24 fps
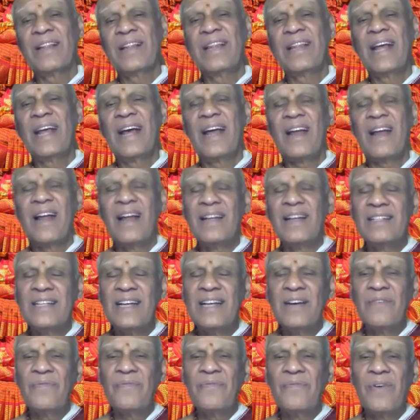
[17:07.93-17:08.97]
They are all
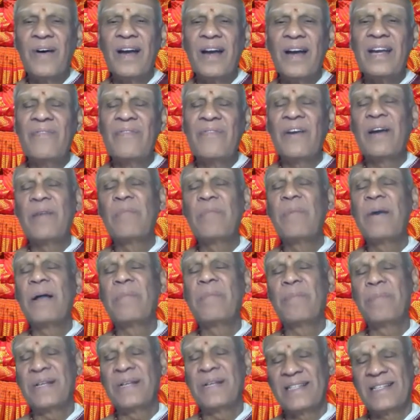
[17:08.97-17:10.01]
set for different
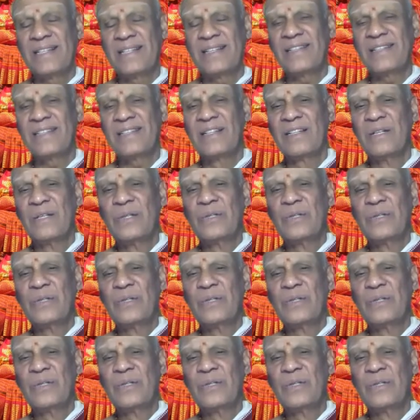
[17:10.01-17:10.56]
purposes.